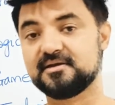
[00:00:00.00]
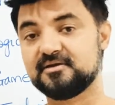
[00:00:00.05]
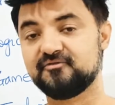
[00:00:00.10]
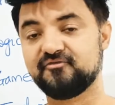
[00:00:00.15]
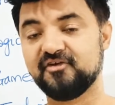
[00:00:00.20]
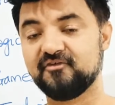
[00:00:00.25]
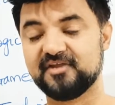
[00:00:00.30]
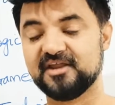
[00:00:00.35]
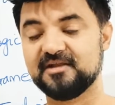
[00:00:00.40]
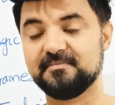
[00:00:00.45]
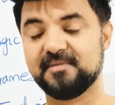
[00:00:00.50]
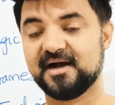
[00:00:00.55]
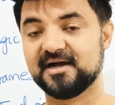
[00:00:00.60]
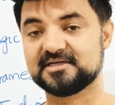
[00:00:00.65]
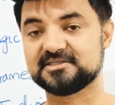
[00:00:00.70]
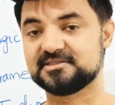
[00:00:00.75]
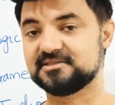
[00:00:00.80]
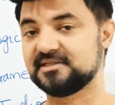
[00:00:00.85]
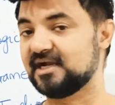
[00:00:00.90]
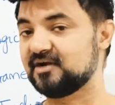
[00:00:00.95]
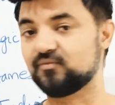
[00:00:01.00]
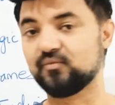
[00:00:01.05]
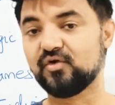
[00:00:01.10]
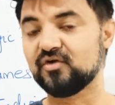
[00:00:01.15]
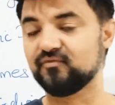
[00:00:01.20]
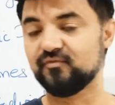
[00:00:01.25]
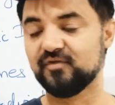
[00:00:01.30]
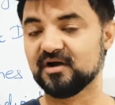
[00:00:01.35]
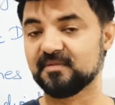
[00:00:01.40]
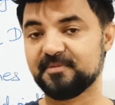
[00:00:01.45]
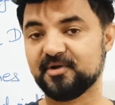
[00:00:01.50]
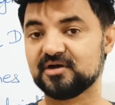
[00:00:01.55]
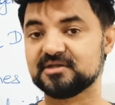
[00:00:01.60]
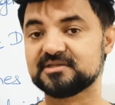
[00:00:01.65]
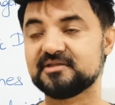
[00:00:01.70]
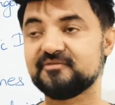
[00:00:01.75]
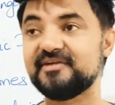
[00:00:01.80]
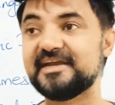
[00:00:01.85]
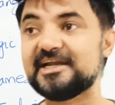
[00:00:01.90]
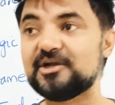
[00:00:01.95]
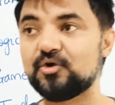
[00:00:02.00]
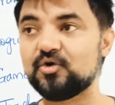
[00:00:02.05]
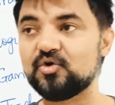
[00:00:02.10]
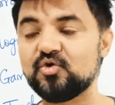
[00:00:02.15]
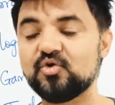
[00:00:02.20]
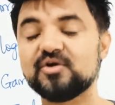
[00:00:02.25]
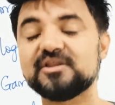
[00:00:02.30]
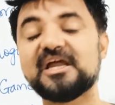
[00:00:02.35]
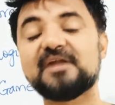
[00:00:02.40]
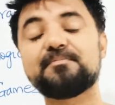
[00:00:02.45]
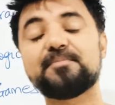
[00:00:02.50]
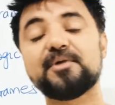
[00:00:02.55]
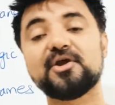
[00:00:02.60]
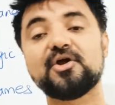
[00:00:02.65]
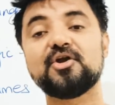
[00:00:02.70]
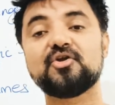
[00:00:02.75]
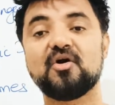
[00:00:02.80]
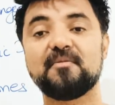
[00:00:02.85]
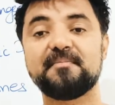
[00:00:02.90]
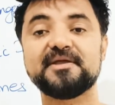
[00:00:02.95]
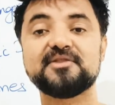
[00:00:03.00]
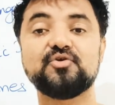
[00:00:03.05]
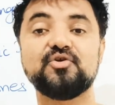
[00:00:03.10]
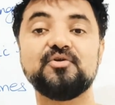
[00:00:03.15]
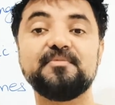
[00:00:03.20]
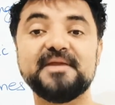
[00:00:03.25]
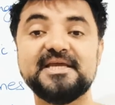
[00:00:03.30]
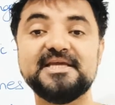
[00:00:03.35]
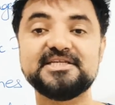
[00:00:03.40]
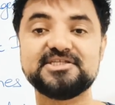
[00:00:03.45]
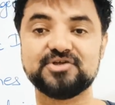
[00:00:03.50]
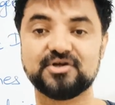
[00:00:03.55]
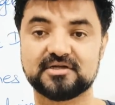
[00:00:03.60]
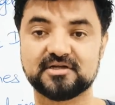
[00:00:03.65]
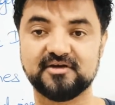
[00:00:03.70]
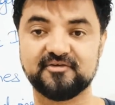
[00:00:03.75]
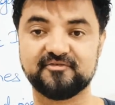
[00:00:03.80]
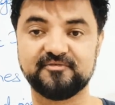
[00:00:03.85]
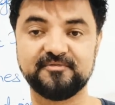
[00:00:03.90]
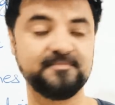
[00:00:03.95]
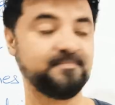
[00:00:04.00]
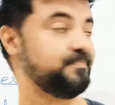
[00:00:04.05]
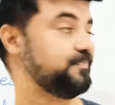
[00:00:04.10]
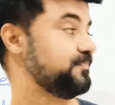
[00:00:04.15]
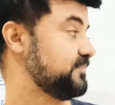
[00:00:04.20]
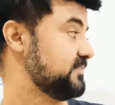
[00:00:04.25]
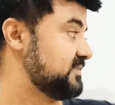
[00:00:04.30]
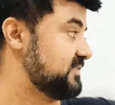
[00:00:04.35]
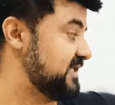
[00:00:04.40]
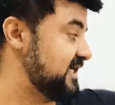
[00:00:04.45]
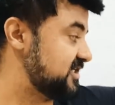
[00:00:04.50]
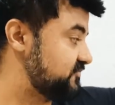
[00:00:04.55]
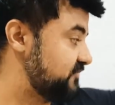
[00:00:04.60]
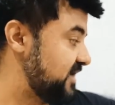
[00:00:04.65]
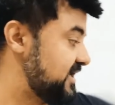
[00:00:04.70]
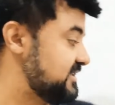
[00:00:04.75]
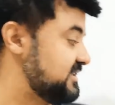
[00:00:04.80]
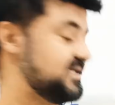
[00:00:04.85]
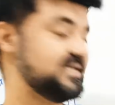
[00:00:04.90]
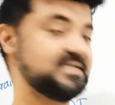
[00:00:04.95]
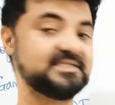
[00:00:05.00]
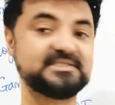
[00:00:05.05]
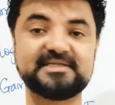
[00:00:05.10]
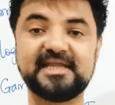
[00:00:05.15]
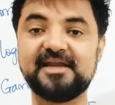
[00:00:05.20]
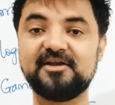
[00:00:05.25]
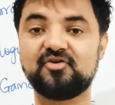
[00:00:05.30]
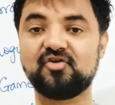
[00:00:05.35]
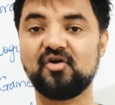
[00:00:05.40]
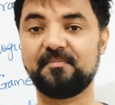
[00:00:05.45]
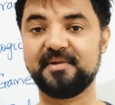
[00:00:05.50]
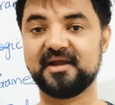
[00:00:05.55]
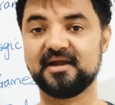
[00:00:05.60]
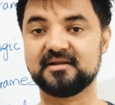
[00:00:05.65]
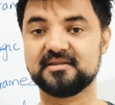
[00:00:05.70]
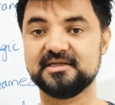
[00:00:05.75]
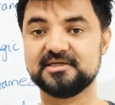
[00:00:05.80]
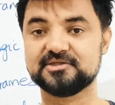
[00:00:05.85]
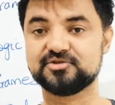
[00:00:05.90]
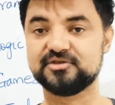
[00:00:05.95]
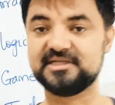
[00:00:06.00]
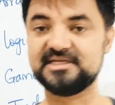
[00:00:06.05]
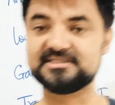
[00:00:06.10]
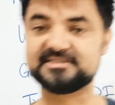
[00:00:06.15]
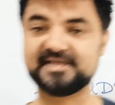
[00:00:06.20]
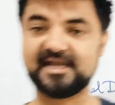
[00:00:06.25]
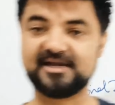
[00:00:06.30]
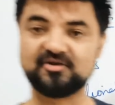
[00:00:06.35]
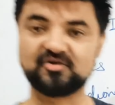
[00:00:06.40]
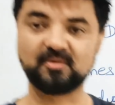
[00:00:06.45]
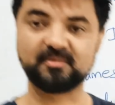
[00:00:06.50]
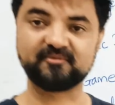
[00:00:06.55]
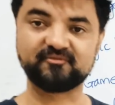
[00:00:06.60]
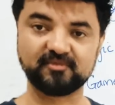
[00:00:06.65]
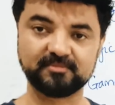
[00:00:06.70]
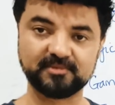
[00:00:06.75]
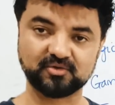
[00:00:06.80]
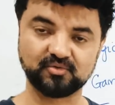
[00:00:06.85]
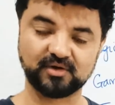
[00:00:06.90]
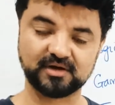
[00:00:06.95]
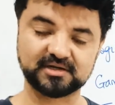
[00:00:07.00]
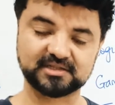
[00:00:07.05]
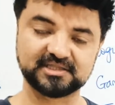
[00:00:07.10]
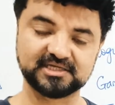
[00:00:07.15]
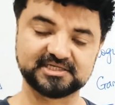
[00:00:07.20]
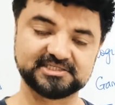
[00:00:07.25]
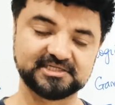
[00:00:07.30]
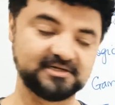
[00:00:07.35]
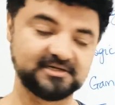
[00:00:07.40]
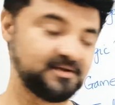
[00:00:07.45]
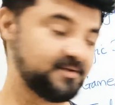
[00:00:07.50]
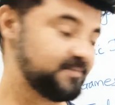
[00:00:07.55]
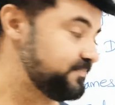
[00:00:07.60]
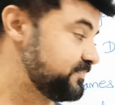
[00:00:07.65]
15 marks. That won't work because we don't know that particular topic is going to be easy or tough. That's why these 10 topic are there. So these 10 topic from the quant section,